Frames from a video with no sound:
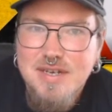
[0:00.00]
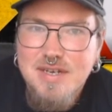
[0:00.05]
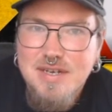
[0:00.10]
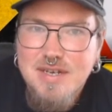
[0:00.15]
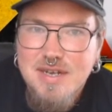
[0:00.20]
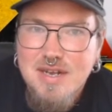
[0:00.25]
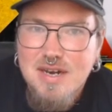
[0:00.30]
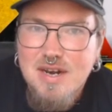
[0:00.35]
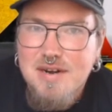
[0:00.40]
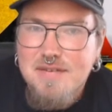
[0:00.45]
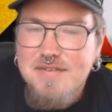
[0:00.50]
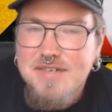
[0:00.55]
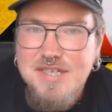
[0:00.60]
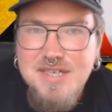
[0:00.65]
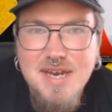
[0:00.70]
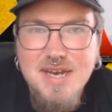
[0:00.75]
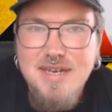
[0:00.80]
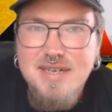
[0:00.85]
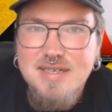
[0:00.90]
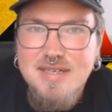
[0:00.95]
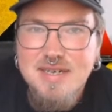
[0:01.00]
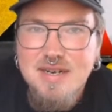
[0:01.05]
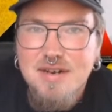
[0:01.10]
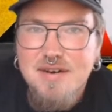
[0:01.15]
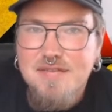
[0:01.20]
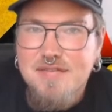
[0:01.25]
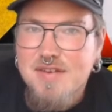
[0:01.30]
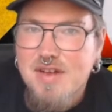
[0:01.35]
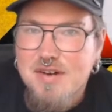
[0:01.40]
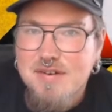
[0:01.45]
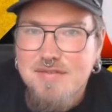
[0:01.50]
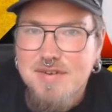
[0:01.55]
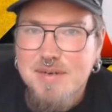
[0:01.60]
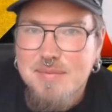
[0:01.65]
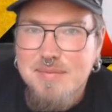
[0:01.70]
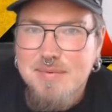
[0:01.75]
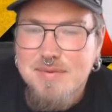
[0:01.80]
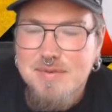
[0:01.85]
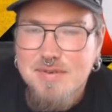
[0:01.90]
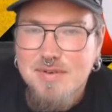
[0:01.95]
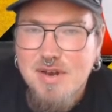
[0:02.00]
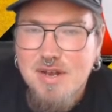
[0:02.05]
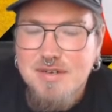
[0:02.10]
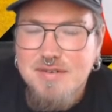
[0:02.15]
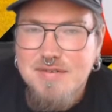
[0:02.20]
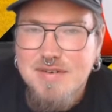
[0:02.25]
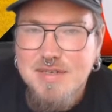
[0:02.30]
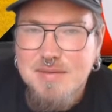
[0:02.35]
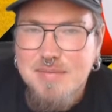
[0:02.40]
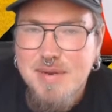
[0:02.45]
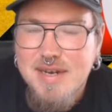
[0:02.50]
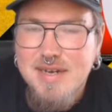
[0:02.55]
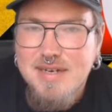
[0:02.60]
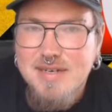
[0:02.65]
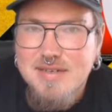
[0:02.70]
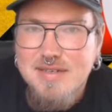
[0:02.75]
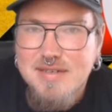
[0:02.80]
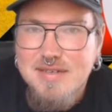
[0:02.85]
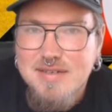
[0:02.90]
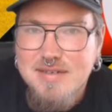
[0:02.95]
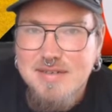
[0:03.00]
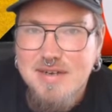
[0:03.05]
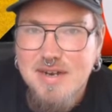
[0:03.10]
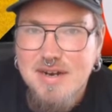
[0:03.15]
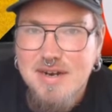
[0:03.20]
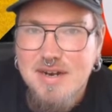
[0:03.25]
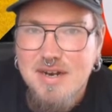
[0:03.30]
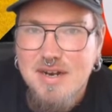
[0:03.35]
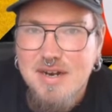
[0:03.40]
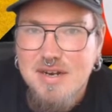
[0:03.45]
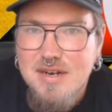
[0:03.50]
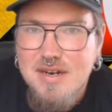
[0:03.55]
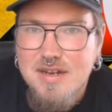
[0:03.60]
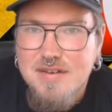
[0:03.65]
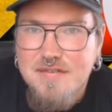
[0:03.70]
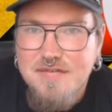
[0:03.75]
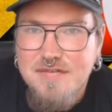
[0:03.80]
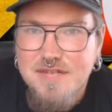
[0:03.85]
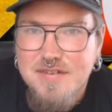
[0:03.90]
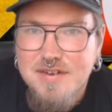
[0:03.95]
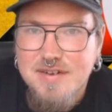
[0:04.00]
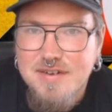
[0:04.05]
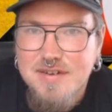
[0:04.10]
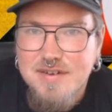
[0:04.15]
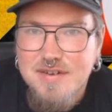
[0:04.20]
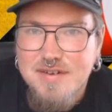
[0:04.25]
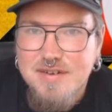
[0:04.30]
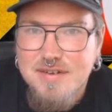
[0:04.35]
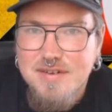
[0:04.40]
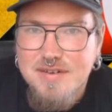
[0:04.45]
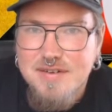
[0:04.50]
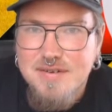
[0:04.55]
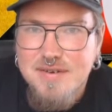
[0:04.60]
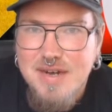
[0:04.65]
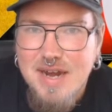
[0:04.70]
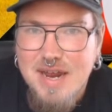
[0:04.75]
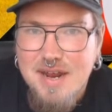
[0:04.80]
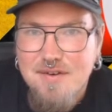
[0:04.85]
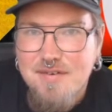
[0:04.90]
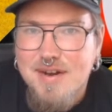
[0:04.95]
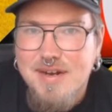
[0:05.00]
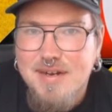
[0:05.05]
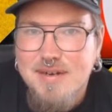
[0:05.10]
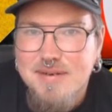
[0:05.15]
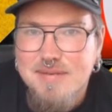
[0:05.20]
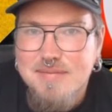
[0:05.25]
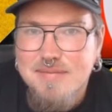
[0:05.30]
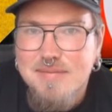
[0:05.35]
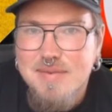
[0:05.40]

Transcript: lot of shades, a lot of contrast paints, not a lot of layering,